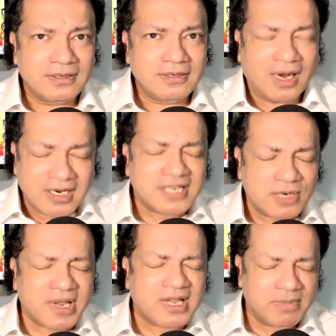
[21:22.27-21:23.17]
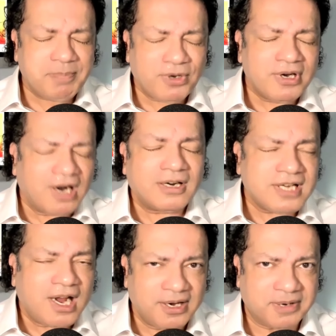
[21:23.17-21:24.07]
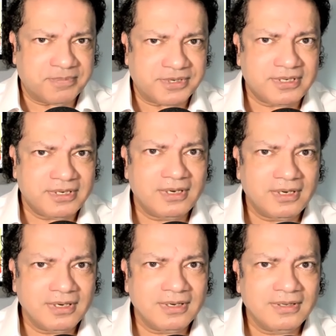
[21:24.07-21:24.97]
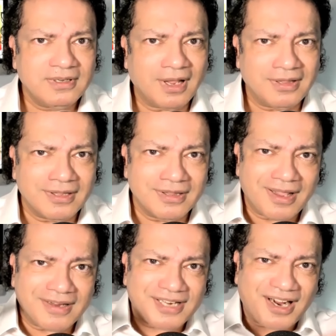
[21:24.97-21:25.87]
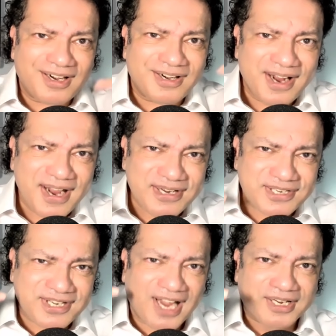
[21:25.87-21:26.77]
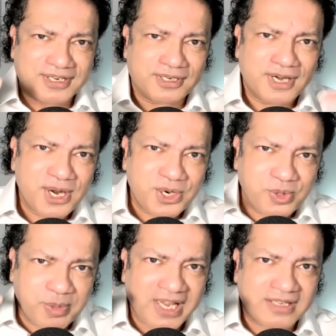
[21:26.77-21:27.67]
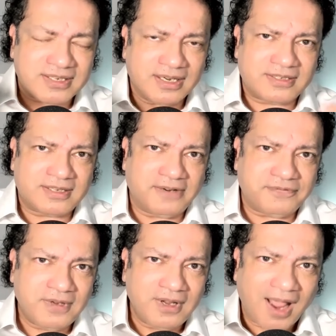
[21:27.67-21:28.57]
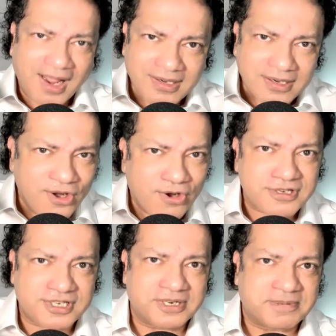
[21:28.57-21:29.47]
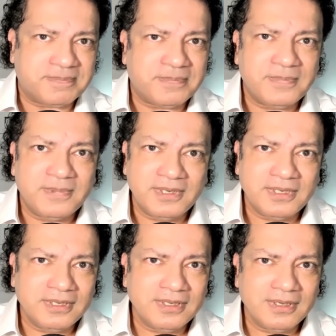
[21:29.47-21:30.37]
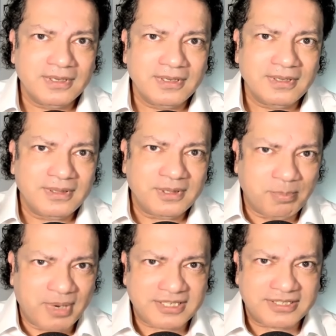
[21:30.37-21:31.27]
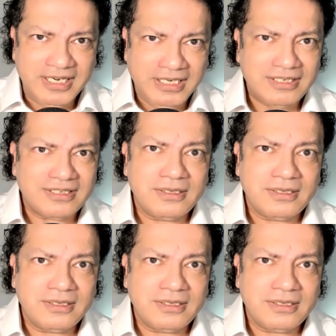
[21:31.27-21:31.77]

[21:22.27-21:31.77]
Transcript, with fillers: until we come upon hard times. And then the entire cycle repeats itself ad nauseum the blessings,